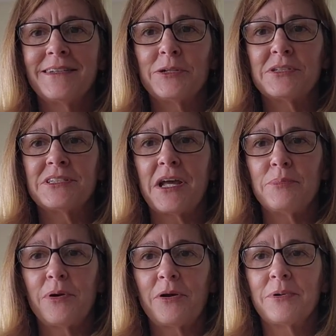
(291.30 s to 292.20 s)
Little
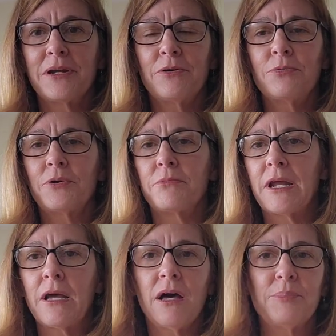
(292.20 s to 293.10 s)
sidebar, we hear rotary
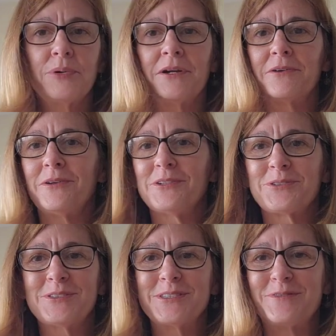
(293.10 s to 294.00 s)
cup, we hear all
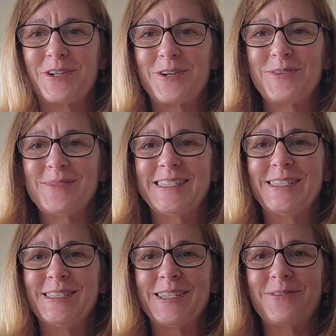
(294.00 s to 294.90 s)
sorts of terms. It
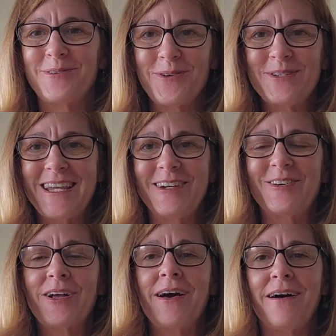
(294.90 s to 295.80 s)
is the
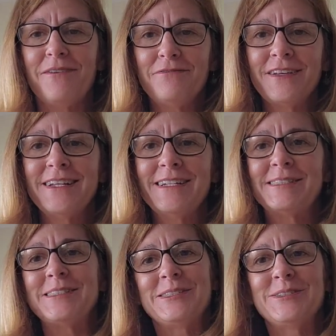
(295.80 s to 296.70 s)
rotator cuff,
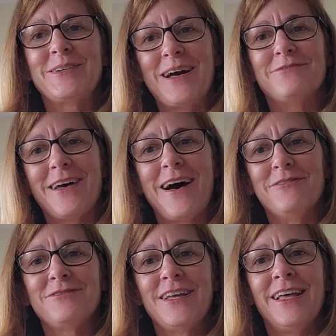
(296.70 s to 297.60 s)

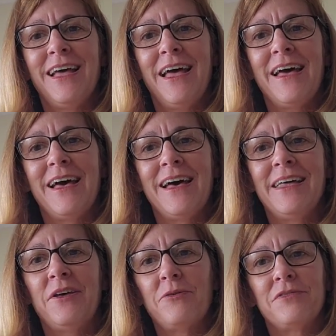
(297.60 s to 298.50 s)
C-U-F-F,
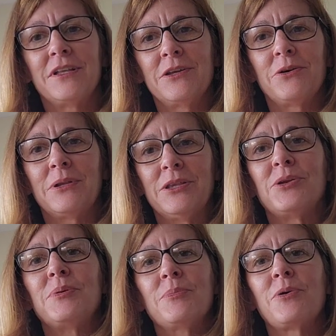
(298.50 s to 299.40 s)
and hopefully you know a
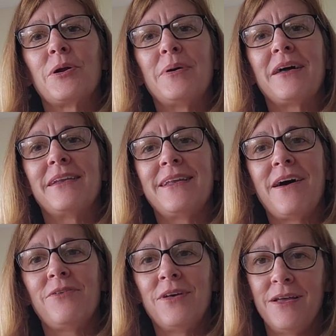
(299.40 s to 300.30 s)
little bit more about it
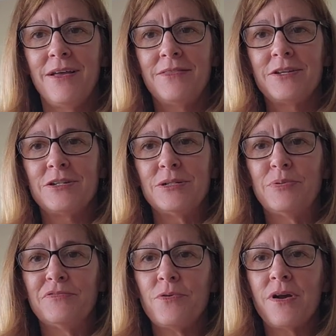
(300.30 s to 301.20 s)
now than you did
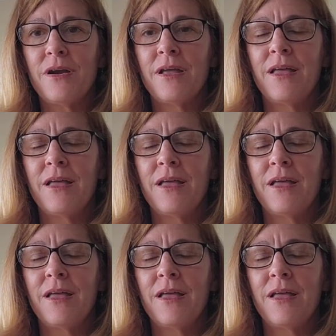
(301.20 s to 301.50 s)
before.